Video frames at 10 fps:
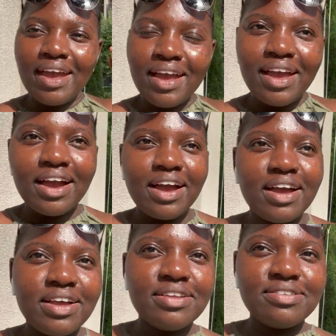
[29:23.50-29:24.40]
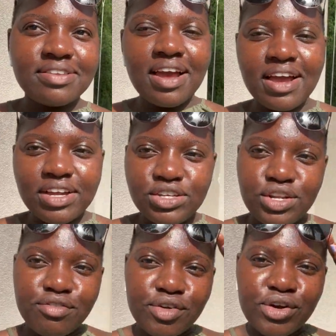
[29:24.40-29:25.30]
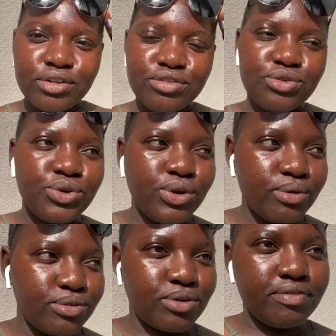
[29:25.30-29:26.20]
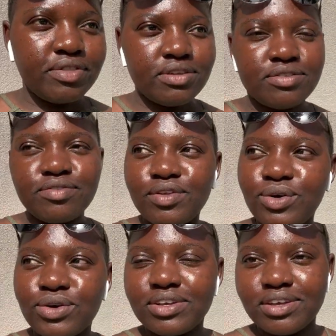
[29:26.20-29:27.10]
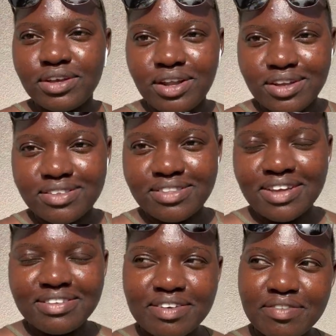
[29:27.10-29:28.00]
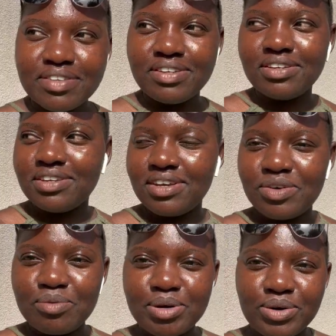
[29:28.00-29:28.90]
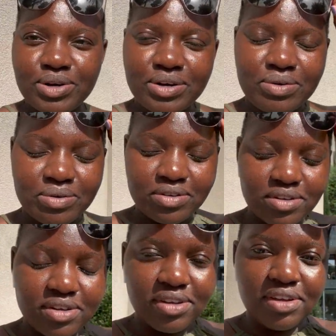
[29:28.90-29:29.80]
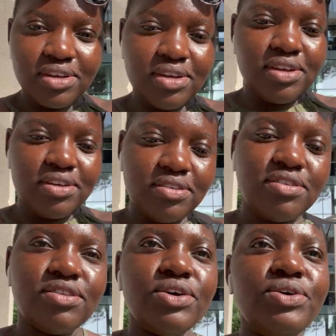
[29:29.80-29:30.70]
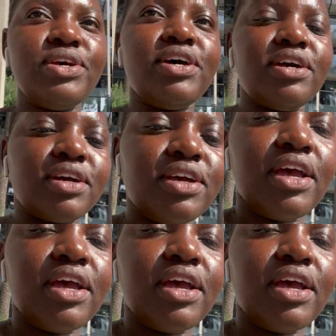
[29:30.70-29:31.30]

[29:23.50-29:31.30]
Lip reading: Hey guys, I actually forgot to close off this vlog last night after dinner. Oh my god, I look so dark.